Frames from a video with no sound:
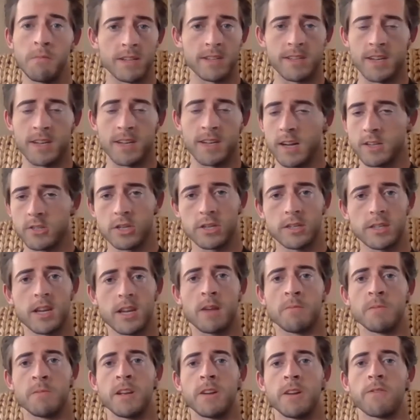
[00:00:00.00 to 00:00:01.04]
It's not just
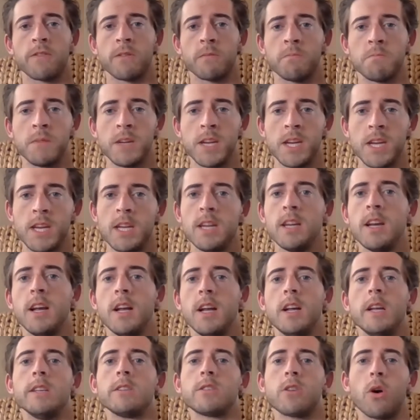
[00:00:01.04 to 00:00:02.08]
coming from me,
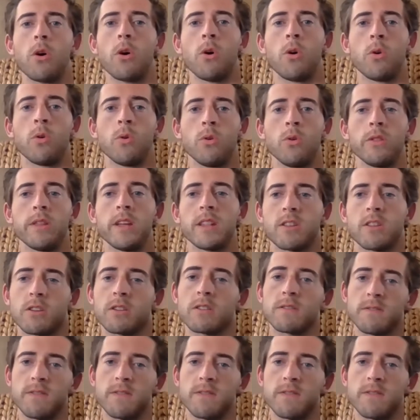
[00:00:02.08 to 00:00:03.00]
so that there's